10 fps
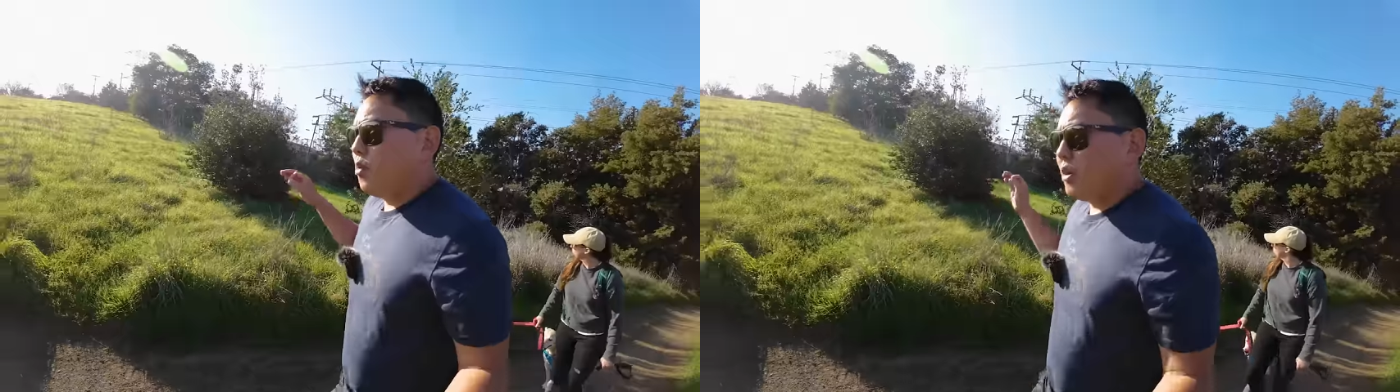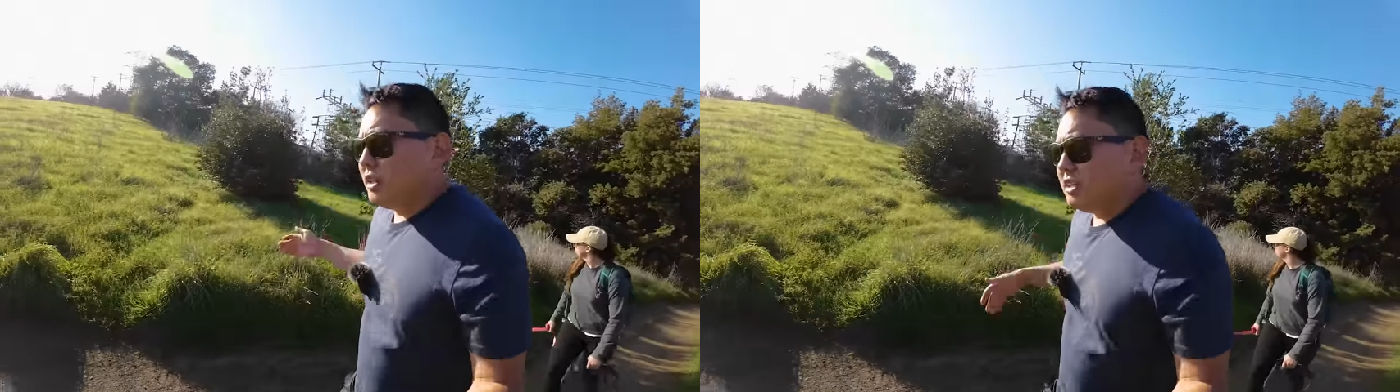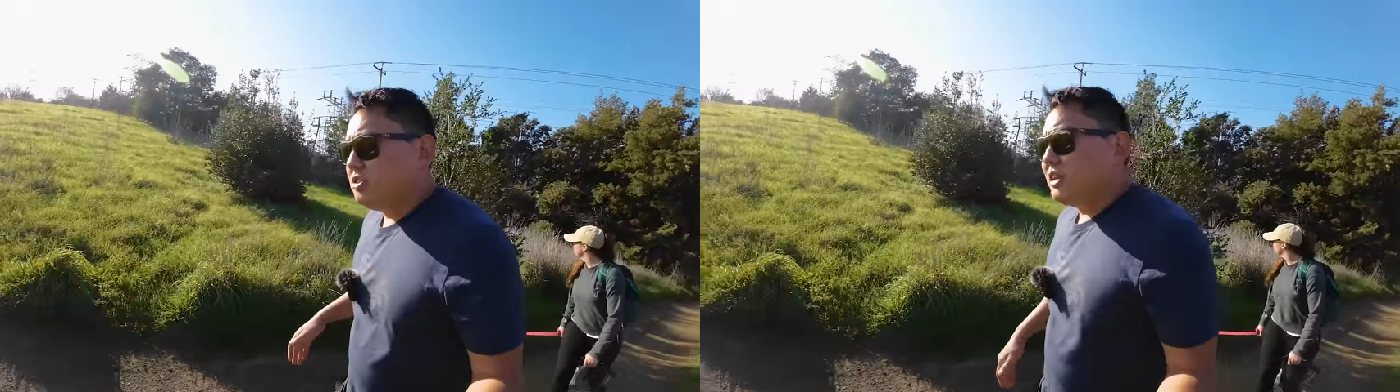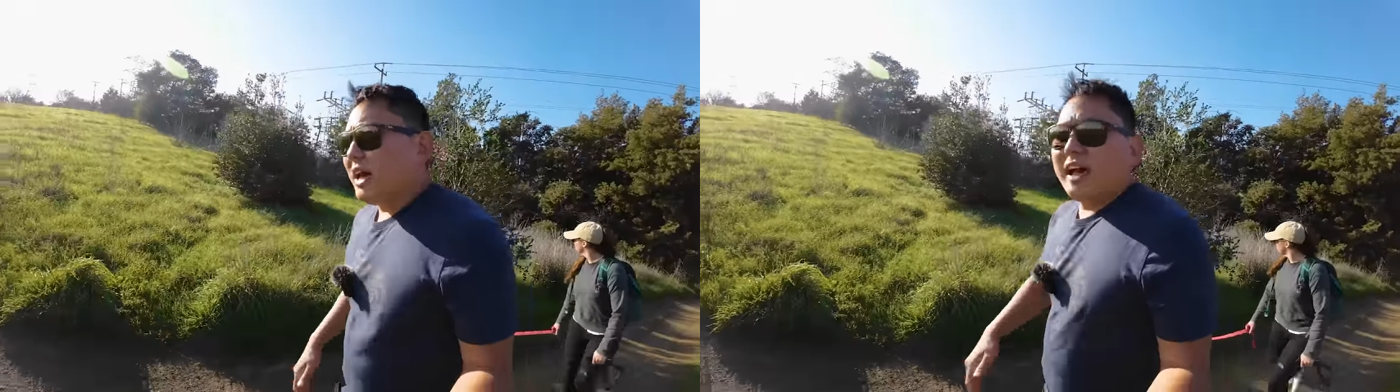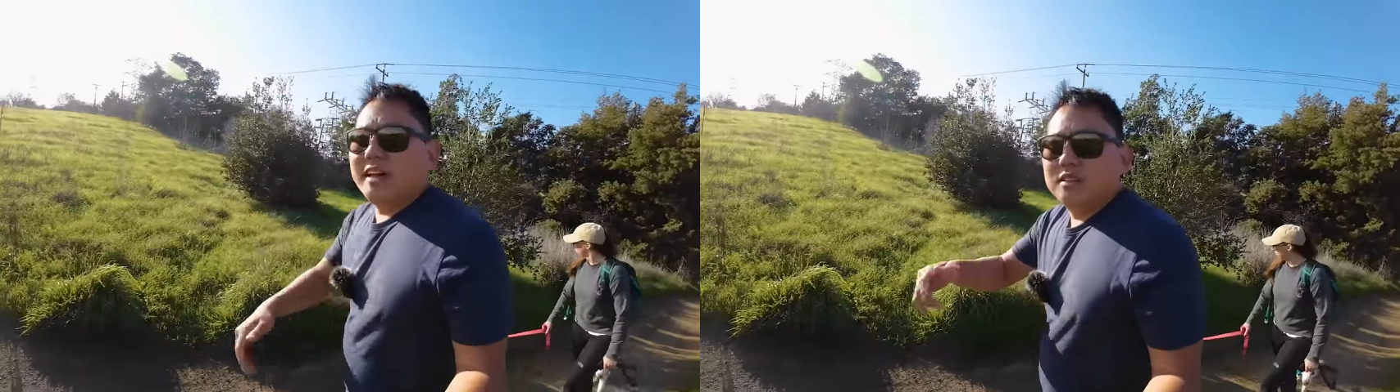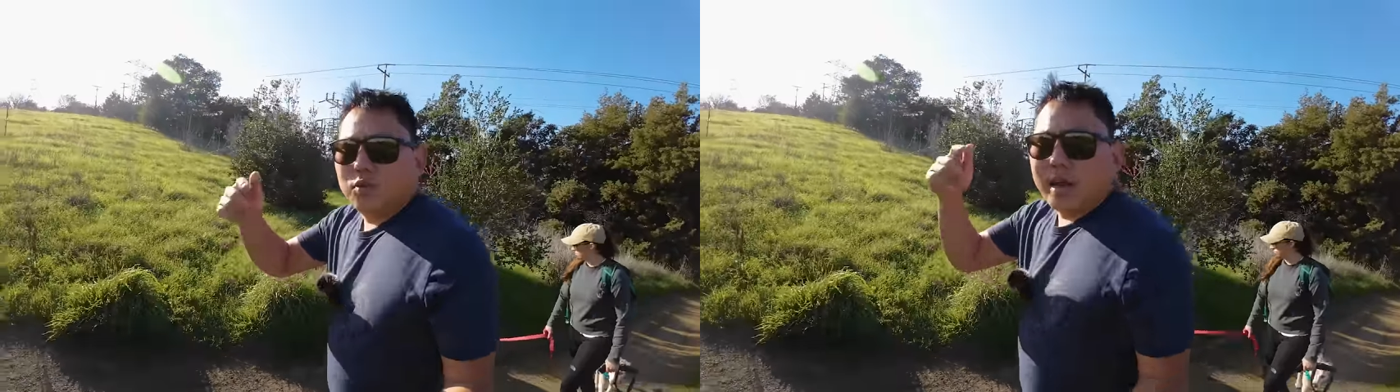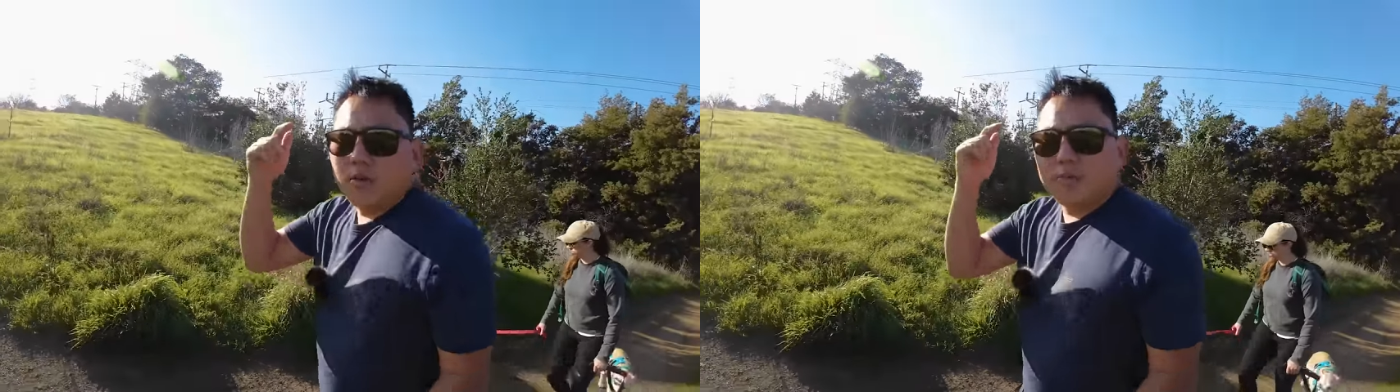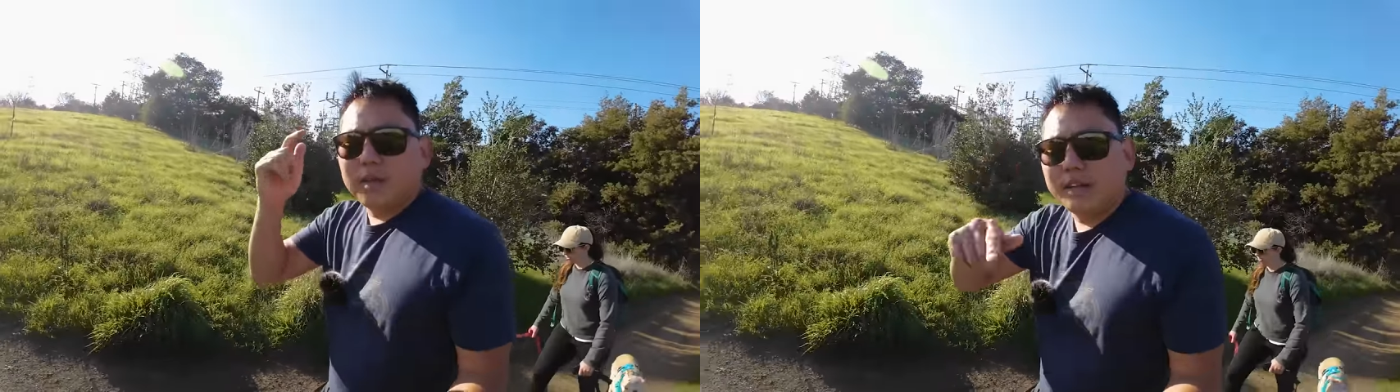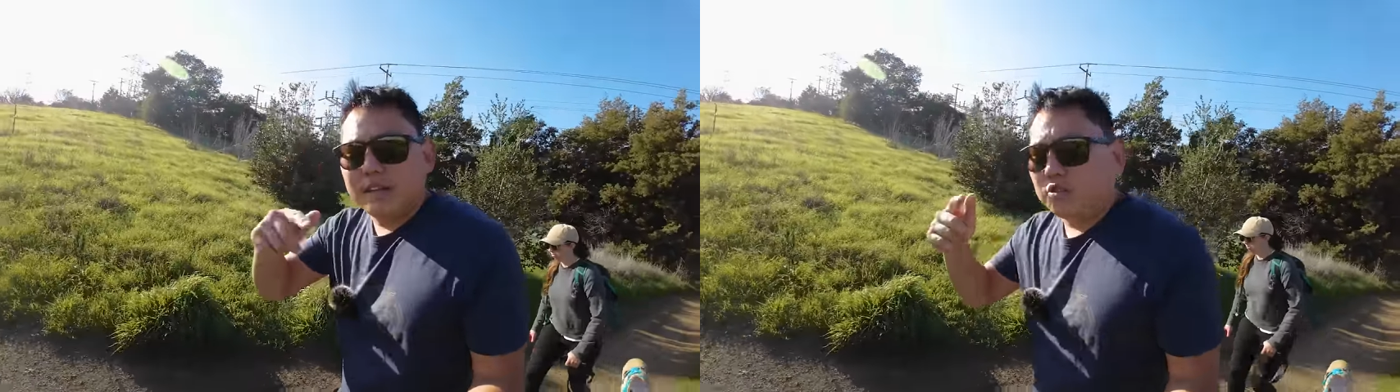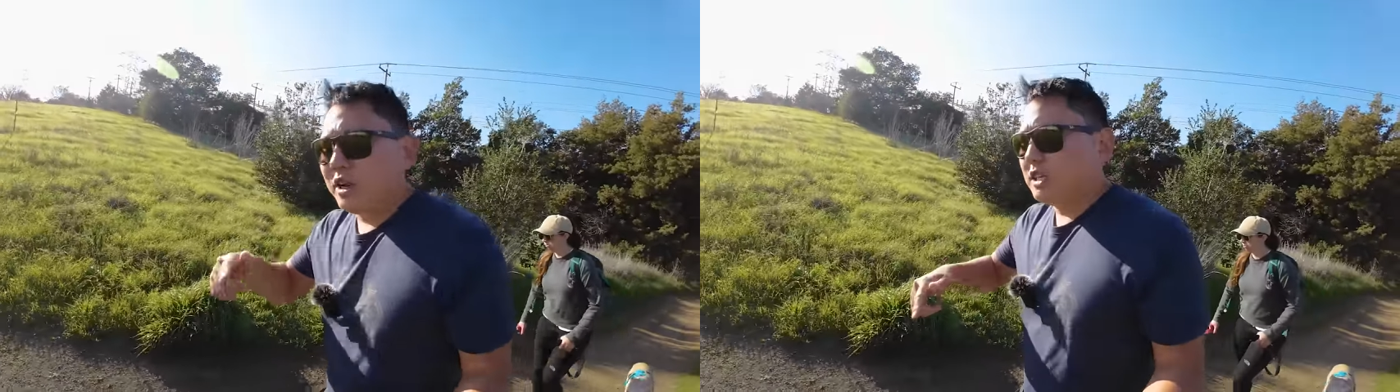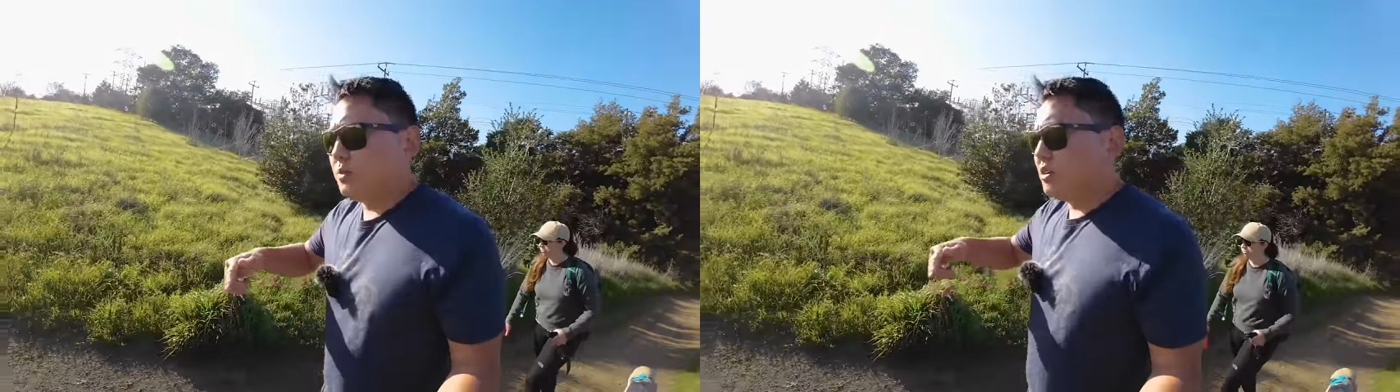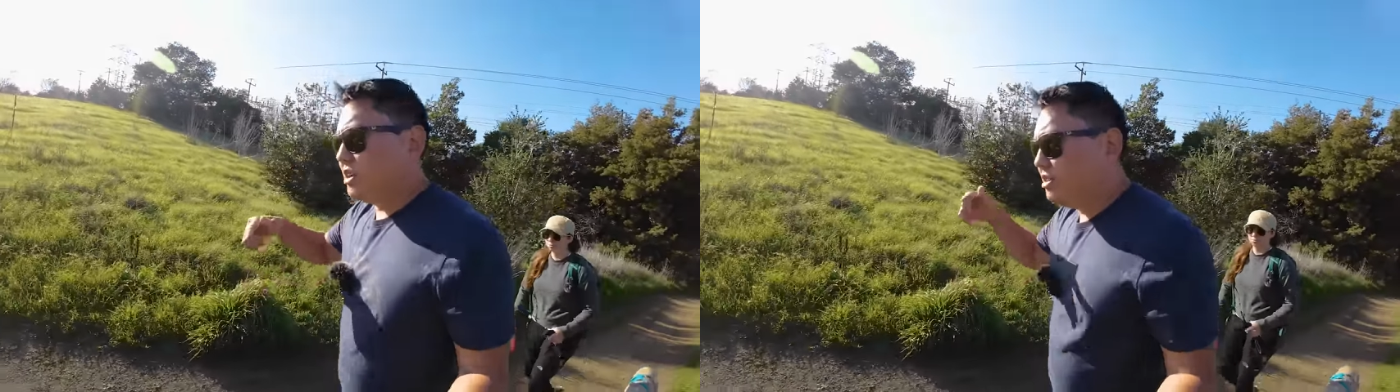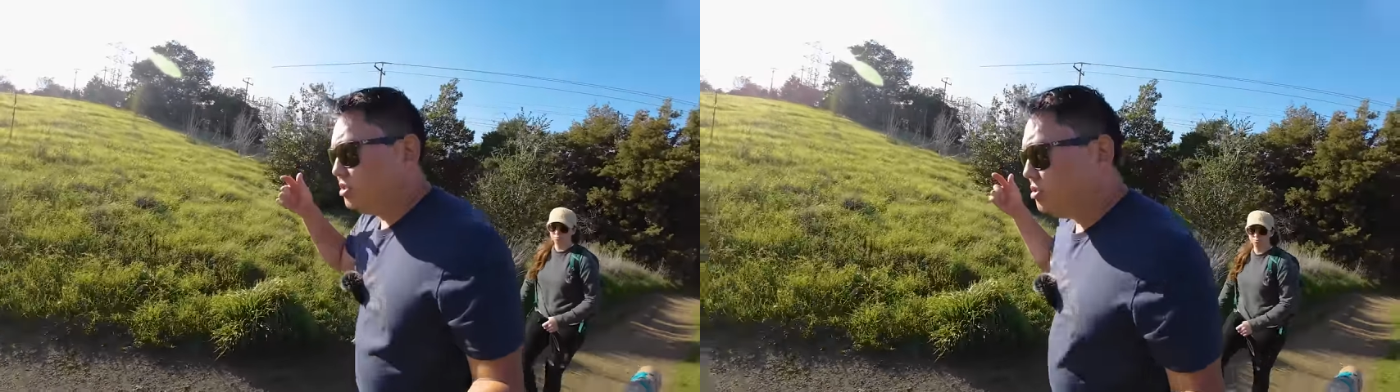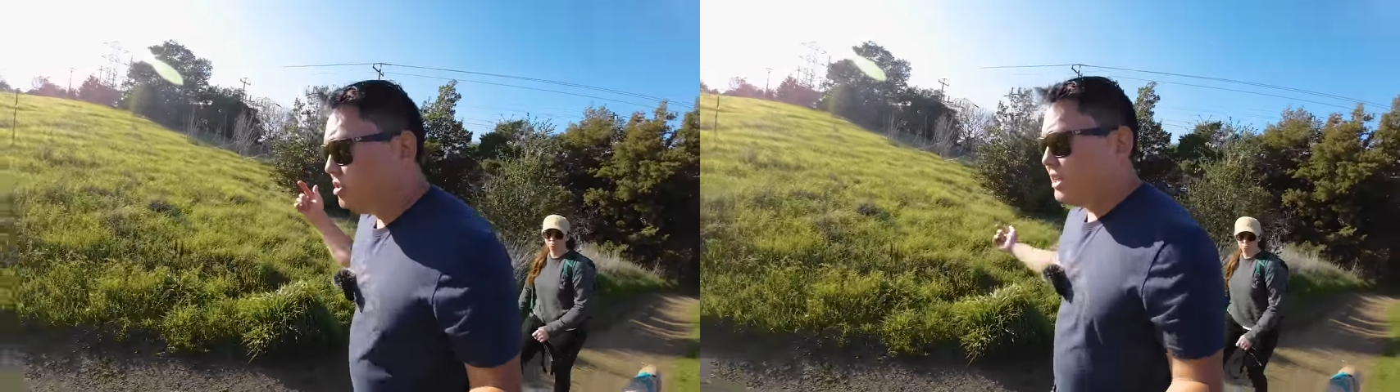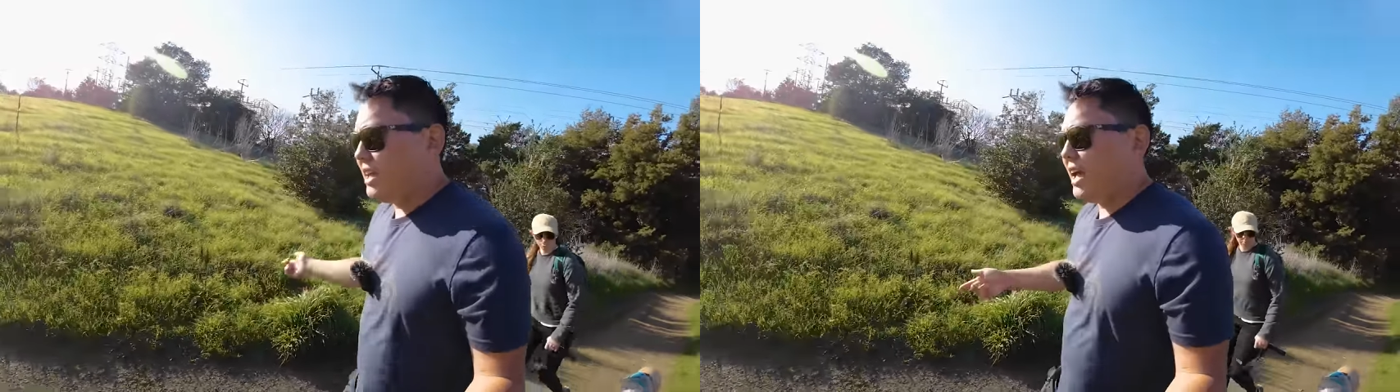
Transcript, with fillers: But one of the issues I had is when I would plug in the transmitter into the